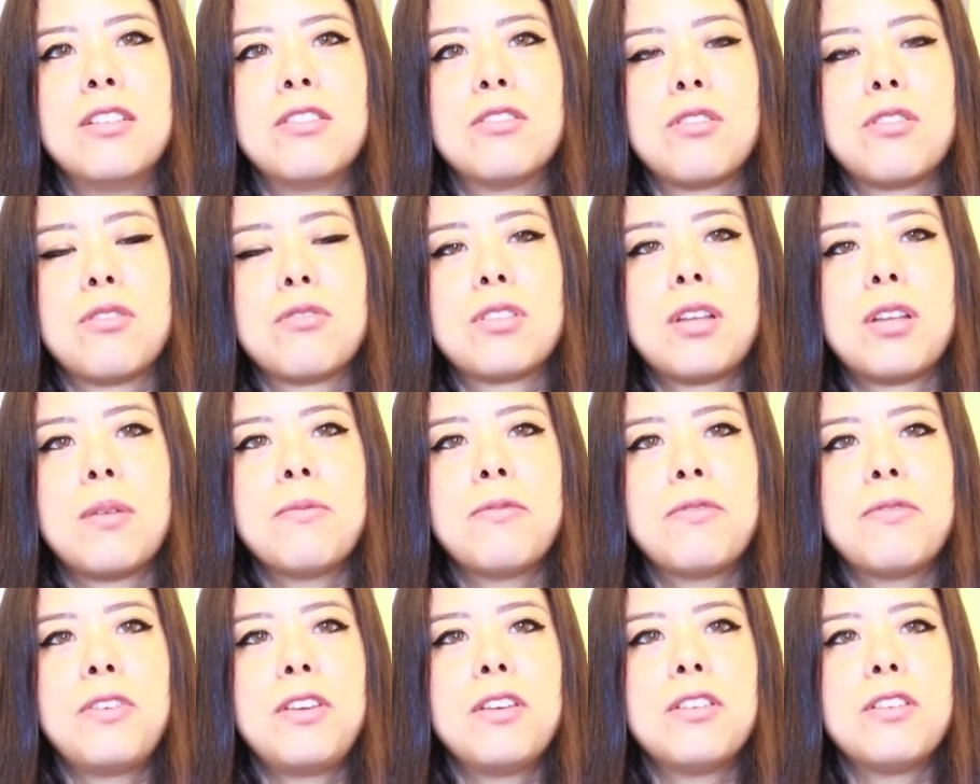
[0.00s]
So
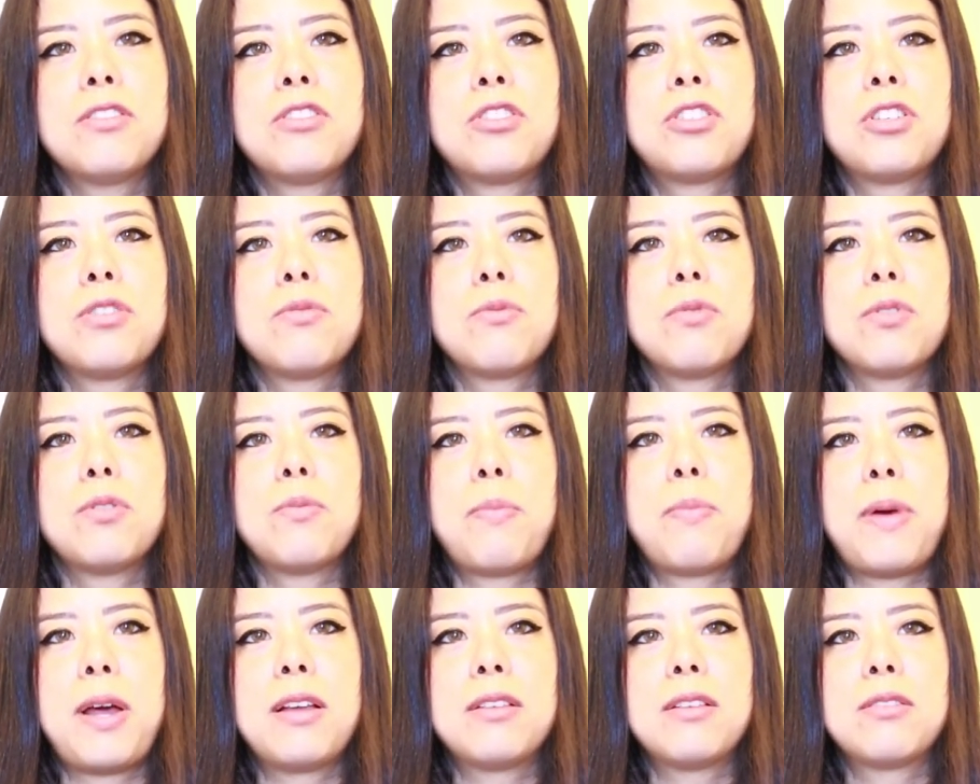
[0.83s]
some fears she
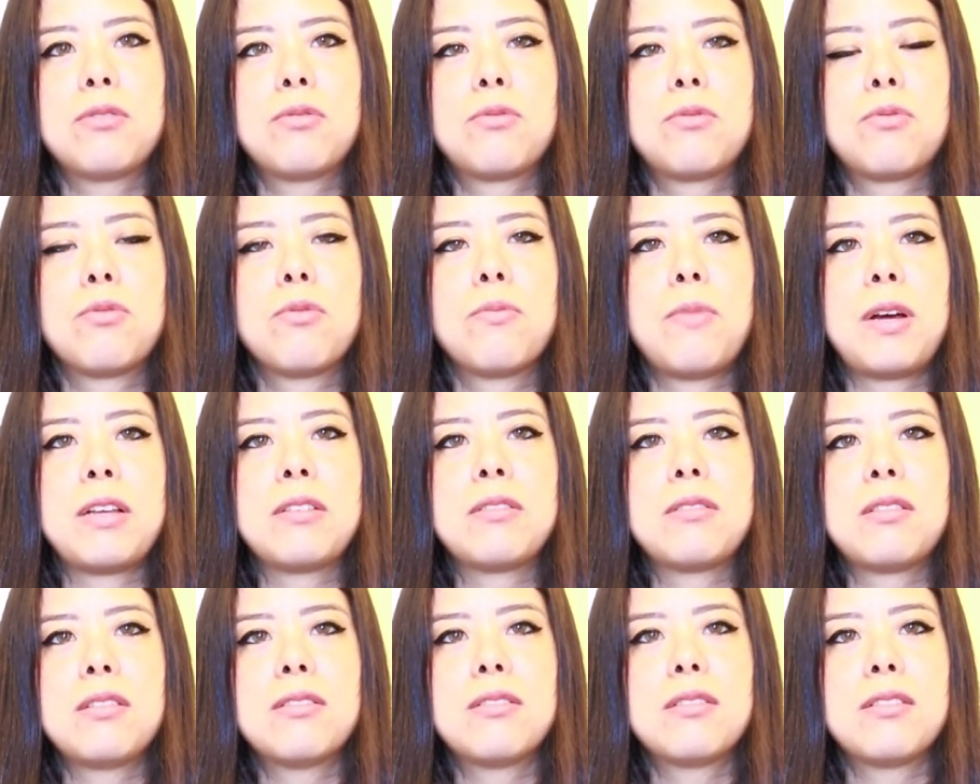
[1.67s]
would pass through my
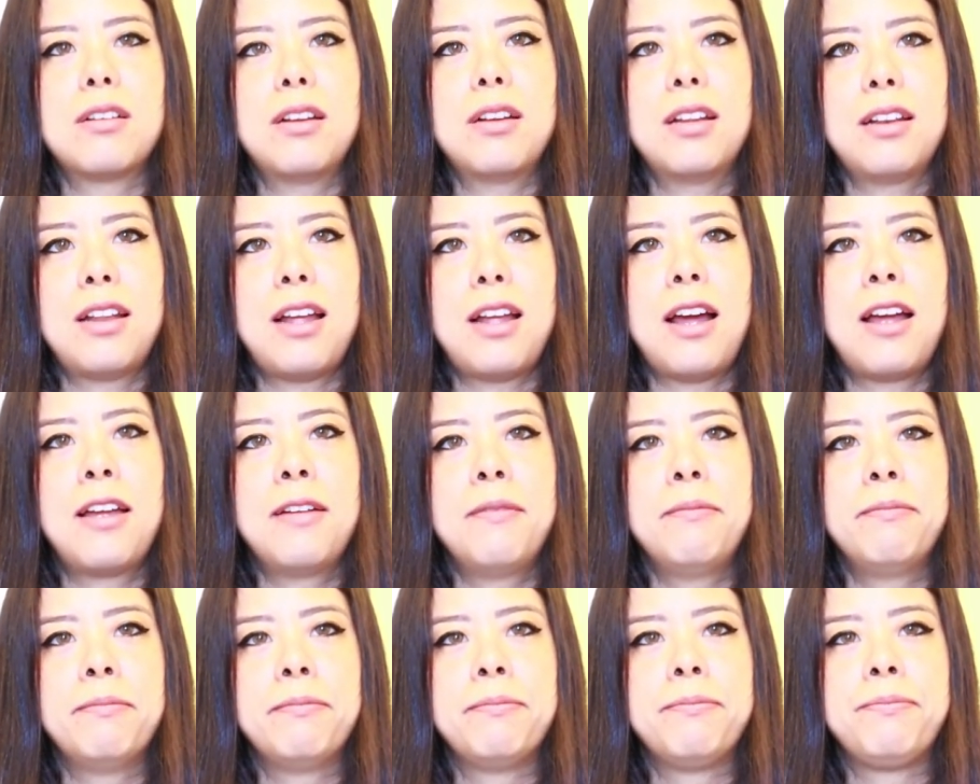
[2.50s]
sister and
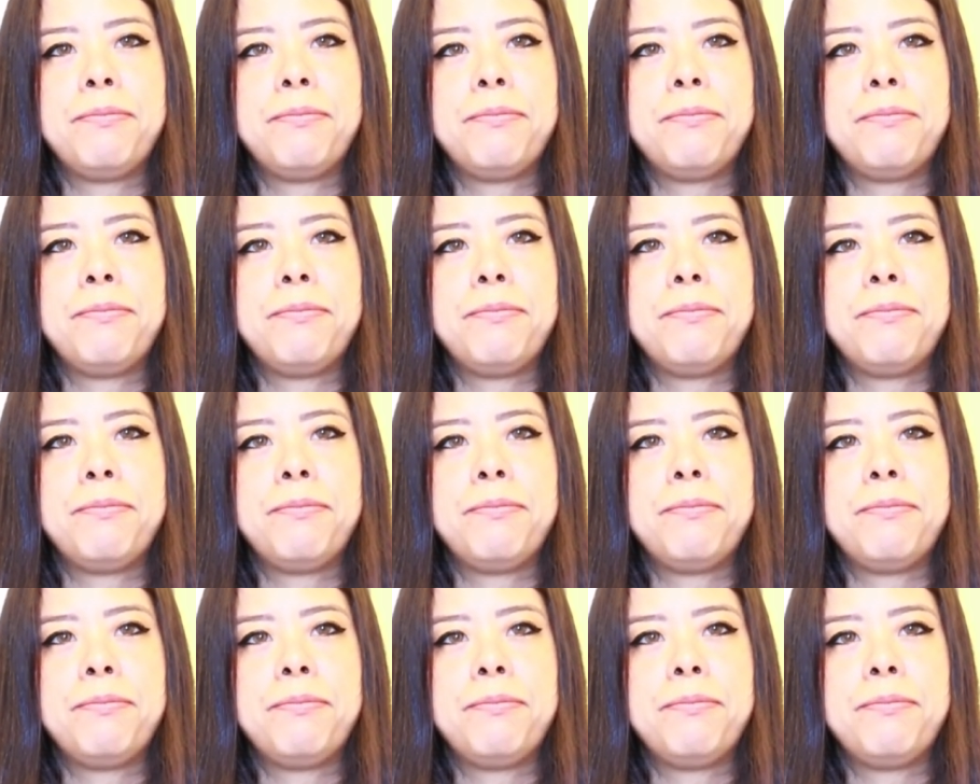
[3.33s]
I,